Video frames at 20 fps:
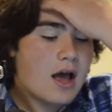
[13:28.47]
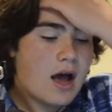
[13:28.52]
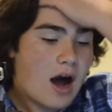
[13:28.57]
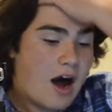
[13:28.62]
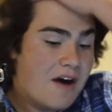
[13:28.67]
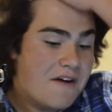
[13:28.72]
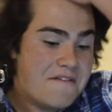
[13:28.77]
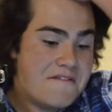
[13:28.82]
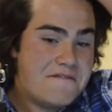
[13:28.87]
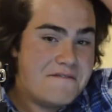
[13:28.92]

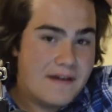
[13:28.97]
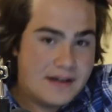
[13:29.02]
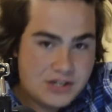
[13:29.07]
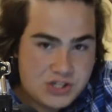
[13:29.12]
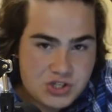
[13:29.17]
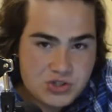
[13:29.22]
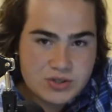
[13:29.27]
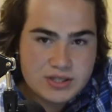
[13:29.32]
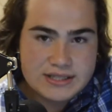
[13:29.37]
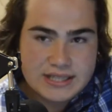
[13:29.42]

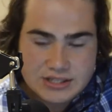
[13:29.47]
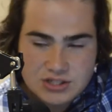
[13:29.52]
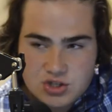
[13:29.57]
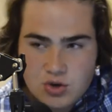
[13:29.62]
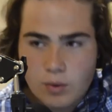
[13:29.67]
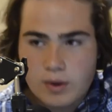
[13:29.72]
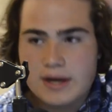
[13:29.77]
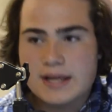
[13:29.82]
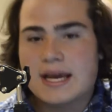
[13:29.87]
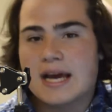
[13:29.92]
eventually that's
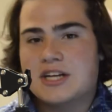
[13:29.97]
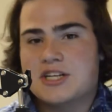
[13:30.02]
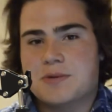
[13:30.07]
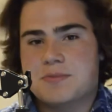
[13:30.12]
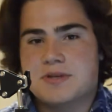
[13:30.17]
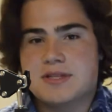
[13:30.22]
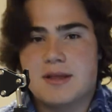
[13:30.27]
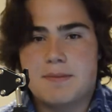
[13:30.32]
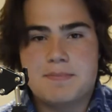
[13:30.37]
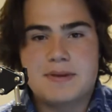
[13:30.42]
going to catch up
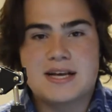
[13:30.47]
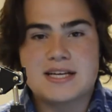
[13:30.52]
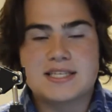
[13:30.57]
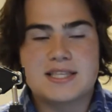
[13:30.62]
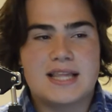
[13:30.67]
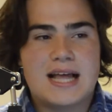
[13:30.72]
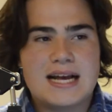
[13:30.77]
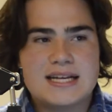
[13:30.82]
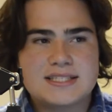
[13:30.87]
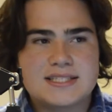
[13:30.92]
to them, because
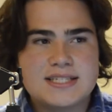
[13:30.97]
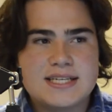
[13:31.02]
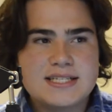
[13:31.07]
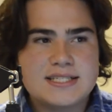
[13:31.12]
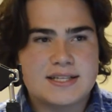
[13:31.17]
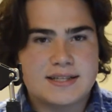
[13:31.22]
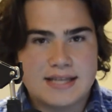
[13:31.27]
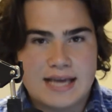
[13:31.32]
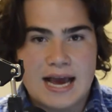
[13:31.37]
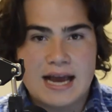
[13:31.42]
last
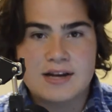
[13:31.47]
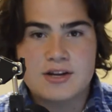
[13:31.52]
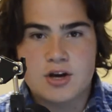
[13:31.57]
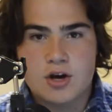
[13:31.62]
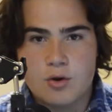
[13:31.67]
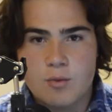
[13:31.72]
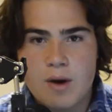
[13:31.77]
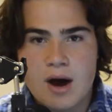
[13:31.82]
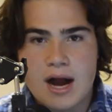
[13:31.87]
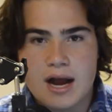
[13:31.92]
season they had
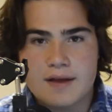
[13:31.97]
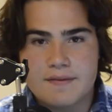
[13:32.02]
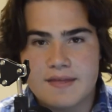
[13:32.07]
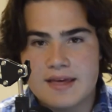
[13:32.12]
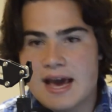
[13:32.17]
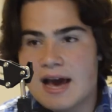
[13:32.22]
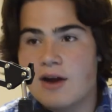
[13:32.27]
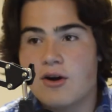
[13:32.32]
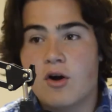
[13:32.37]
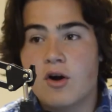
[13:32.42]
Kawhi. They
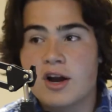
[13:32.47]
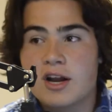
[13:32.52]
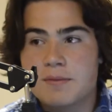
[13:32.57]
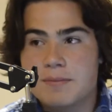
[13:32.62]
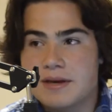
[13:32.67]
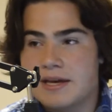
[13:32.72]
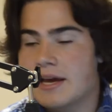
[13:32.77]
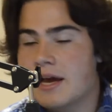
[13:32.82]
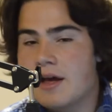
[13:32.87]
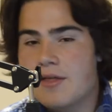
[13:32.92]
had
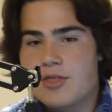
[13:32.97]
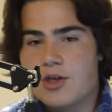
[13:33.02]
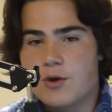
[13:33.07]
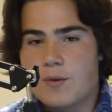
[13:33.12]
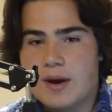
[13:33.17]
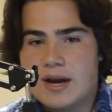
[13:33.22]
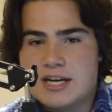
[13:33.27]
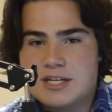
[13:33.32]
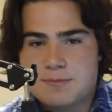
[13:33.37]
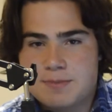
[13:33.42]
arguably the
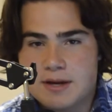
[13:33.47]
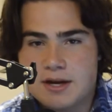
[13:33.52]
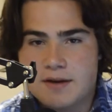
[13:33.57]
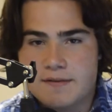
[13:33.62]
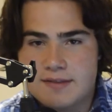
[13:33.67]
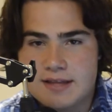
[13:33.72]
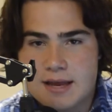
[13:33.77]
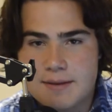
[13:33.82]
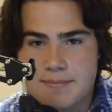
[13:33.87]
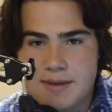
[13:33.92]
greatest player
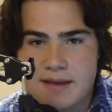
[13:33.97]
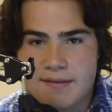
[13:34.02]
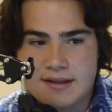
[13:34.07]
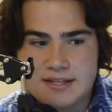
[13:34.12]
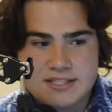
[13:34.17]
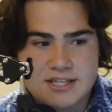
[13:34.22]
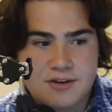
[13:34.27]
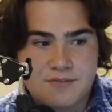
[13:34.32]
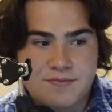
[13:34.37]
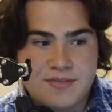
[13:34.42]
in the NBA
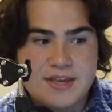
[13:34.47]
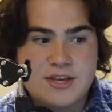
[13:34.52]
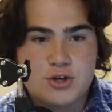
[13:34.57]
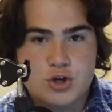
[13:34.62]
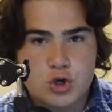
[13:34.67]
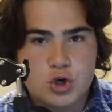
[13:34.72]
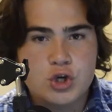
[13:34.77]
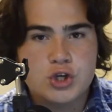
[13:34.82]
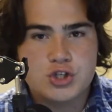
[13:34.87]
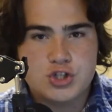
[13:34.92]
last year. They
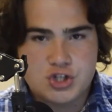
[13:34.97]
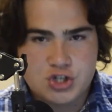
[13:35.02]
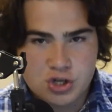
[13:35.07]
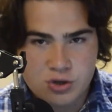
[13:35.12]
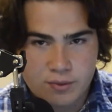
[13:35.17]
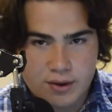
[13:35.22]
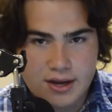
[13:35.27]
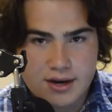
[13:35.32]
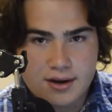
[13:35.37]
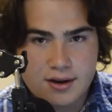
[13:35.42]
could
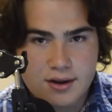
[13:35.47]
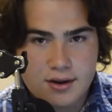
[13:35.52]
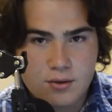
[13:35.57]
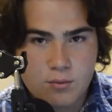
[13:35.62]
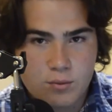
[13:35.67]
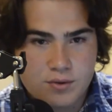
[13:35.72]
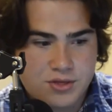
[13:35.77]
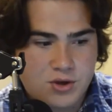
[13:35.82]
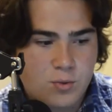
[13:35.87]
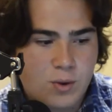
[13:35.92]
do it
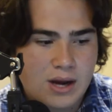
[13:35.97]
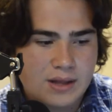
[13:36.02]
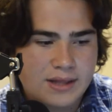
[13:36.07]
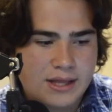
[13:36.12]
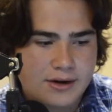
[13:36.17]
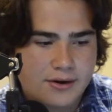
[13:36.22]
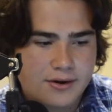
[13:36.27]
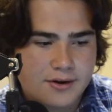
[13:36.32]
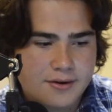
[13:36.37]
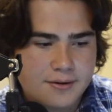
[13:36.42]
with Kawhi
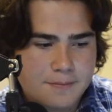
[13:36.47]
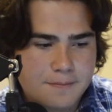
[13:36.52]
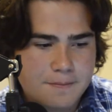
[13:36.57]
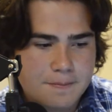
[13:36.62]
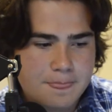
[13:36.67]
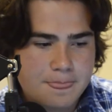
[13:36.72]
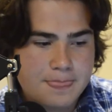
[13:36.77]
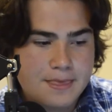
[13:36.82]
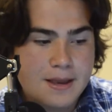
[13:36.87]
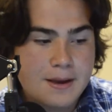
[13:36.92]
Leonard.
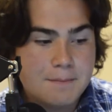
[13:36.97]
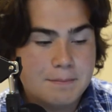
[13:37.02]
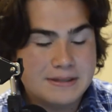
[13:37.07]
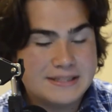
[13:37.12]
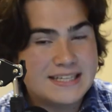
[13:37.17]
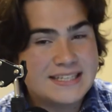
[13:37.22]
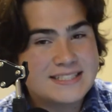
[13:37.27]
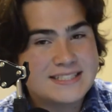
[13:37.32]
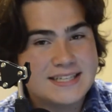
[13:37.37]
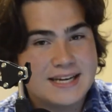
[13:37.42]
But
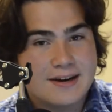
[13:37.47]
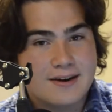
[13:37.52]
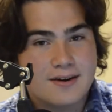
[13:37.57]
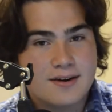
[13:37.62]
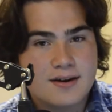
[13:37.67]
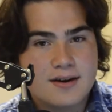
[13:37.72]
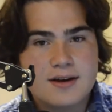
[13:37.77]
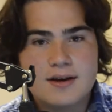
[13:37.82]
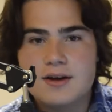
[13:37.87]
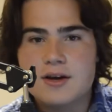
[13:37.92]
this
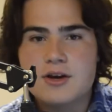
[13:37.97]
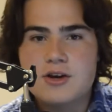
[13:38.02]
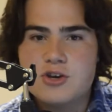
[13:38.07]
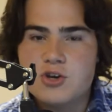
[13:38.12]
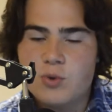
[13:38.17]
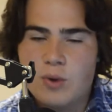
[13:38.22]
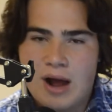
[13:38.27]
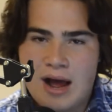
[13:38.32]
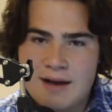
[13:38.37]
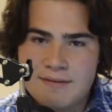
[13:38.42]
year,
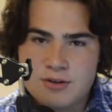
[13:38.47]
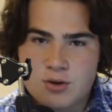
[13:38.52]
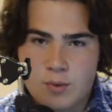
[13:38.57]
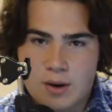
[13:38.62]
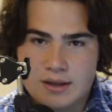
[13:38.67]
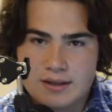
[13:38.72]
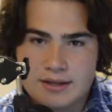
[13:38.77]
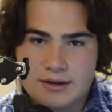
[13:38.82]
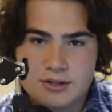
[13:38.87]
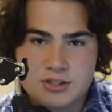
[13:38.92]
you don't have
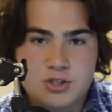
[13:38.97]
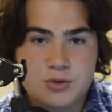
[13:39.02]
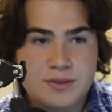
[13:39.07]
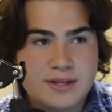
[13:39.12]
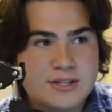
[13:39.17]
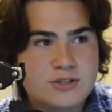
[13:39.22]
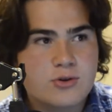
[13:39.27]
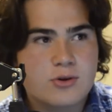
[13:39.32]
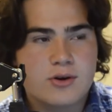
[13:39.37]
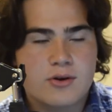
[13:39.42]
Kawhi Leonard, so
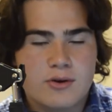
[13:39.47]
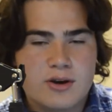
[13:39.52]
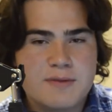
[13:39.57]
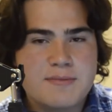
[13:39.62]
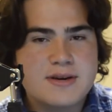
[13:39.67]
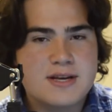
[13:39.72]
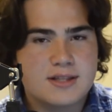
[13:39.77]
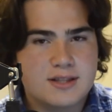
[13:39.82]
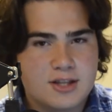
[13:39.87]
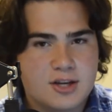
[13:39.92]
things are going to
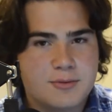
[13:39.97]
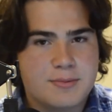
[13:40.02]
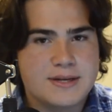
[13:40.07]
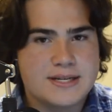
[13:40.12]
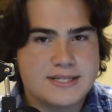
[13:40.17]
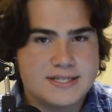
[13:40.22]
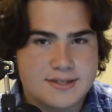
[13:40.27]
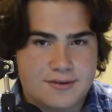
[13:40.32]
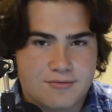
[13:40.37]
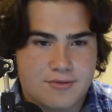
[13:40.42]
be a little
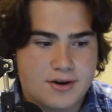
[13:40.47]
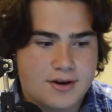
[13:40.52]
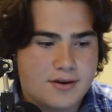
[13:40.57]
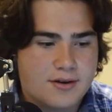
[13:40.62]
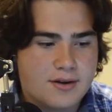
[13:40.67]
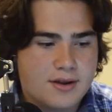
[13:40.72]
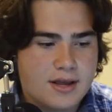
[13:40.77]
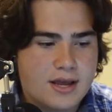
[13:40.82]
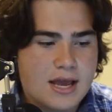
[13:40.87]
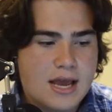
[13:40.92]
bit different.
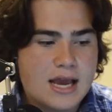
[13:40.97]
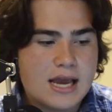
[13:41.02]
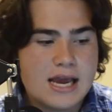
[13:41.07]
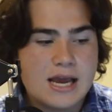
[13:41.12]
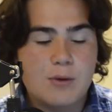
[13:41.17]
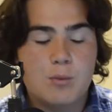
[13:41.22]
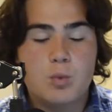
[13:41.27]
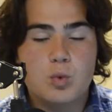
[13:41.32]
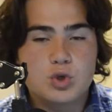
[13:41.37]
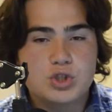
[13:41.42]

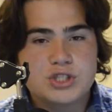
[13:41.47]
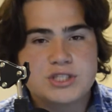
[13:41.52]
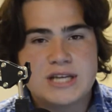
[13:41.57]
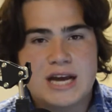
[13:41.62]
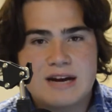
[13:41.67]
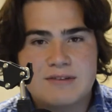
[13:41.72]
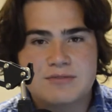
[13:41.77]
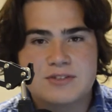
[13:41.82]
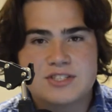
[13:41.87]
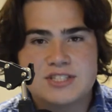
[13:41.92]
And we'll just
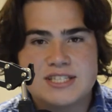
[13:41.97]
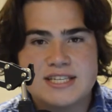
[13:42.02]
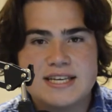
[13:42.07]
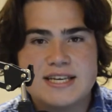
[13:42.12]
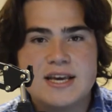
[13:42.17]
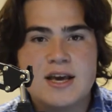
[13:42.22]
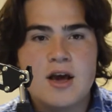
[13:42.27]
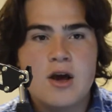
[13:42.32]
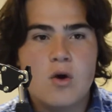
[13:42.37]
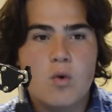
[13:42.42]
have to
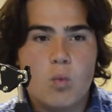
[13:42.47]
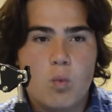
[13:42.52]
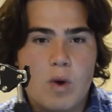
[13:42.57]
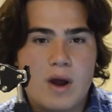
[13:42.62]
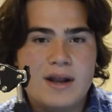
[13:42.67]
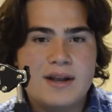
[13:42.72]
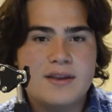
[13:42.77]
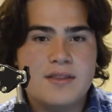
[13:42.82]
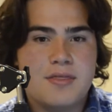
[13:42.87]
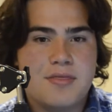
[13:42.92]
see
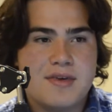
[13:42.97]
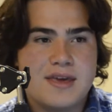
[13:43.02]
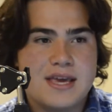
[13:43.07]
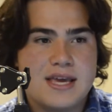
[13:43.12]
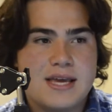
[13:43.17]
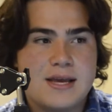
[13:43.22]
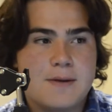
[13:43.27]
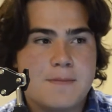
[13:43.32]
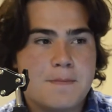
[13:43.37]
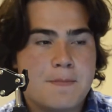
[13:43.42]
when
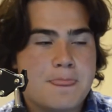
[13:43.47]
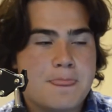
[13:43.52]
the